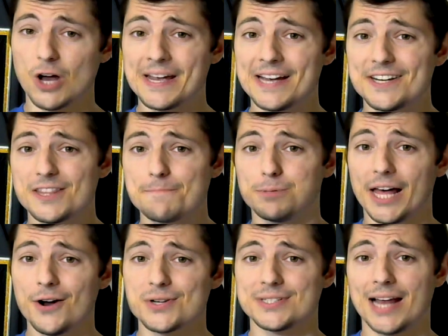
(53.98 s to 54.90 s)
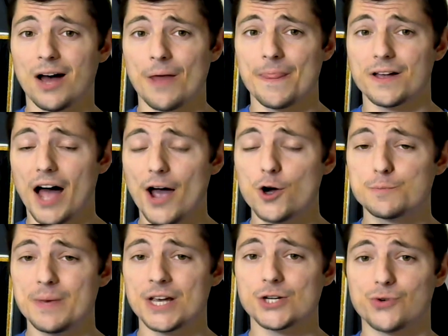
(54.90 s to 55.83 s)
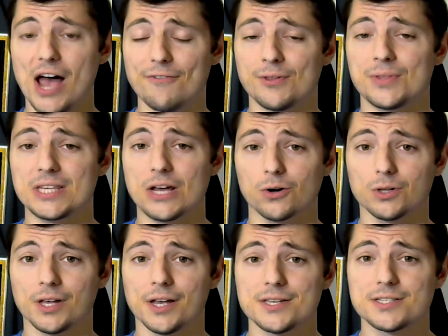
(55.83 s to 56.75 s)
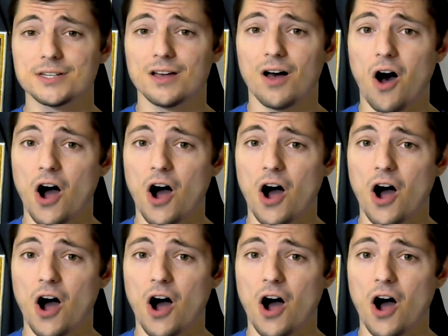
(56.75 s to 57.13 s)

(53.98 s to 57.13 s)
Jumping into the players now, and the guy who's being drafted the earliest